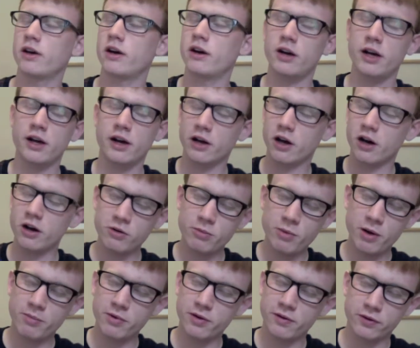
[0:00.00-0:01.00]
I can't
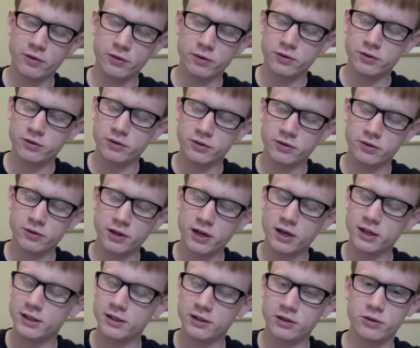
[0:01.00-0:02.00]
remember if it was
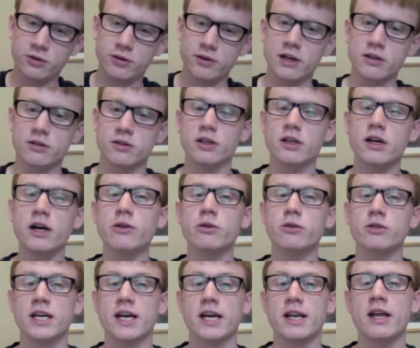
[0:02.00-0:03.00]
started in 2009 or
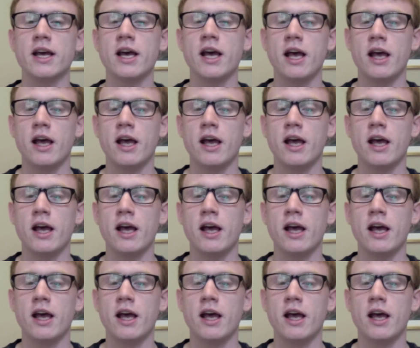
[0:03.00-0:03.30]
10.